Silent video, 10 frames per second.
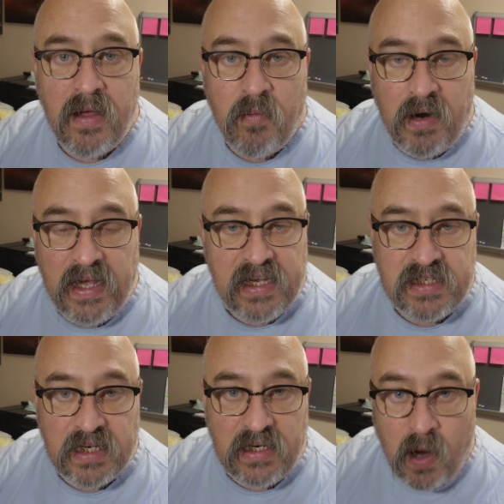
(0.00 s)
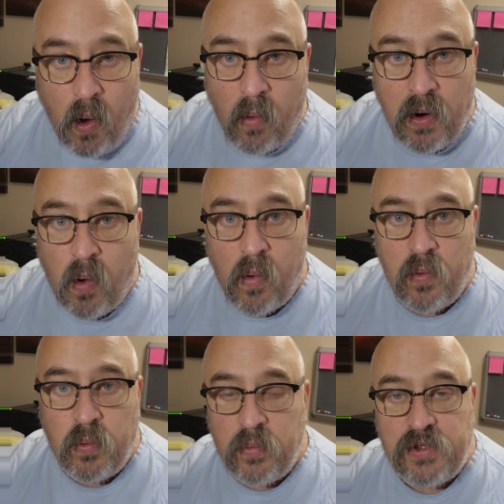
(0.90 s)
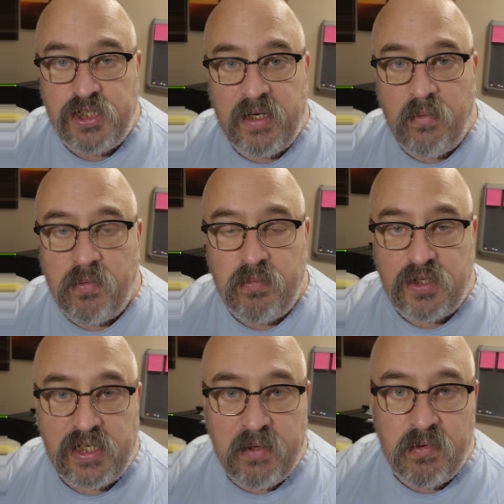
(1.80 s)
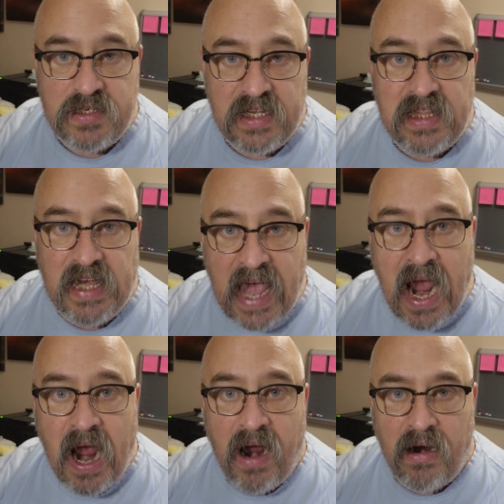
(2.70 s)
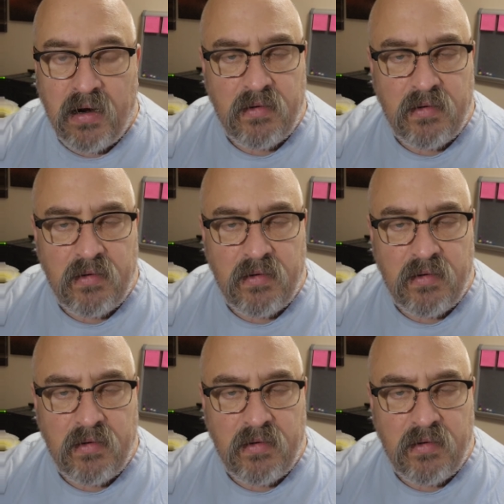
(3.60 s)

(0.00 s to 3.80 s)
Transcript: when he said, no, she was in the air.